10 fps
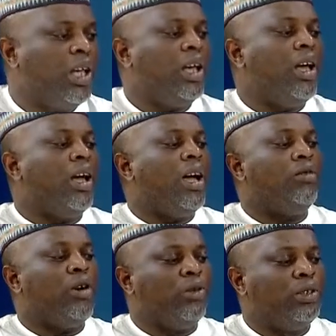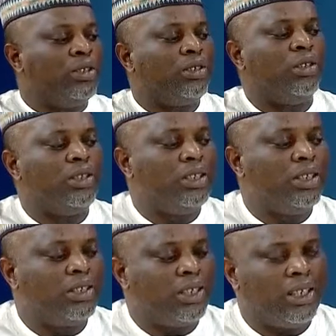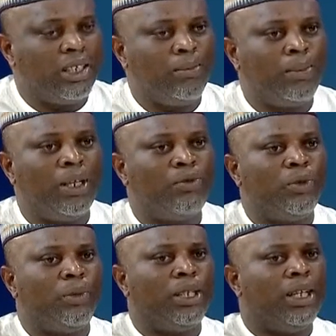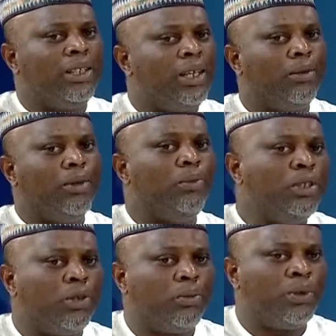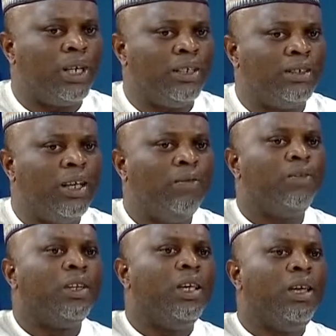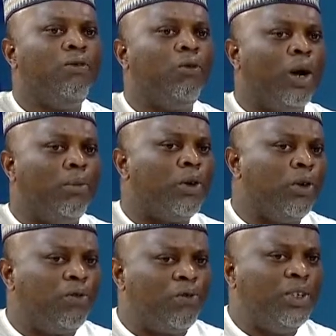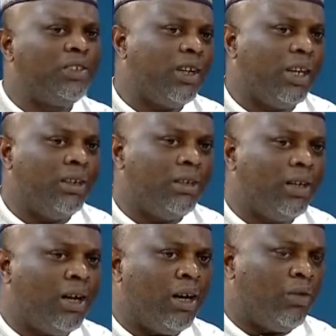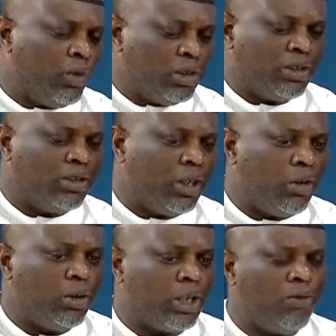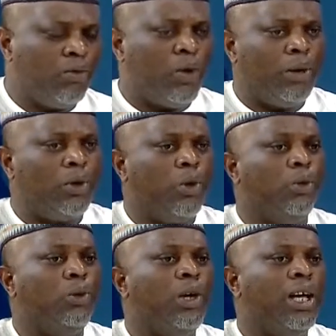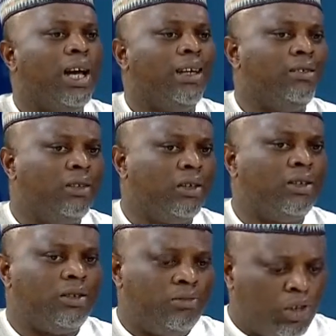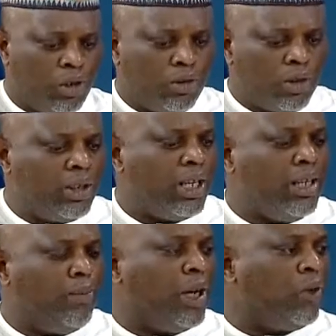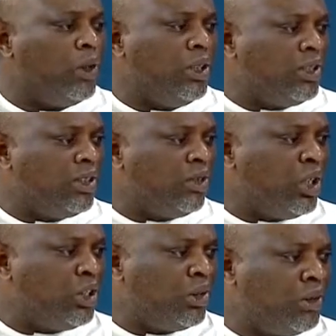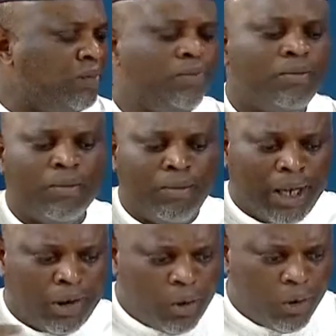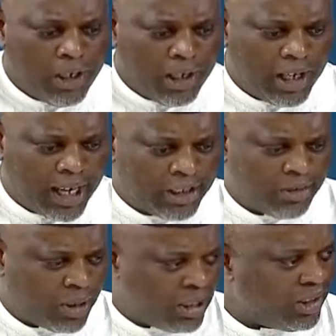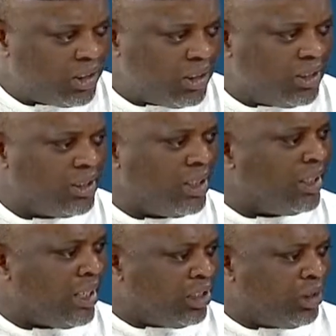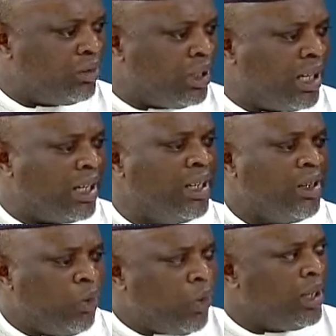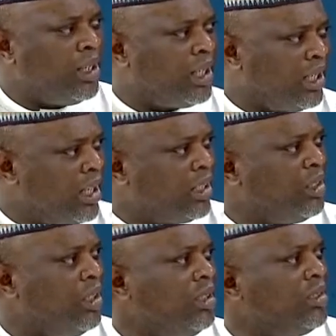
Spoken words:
I was discussing this on another platform, and I think I'm a bit surprised if WAMCO Friesland, which is the owner of WAMCO, has not, you know, done any backward integration by owning large ranches in Nigeria where they can actually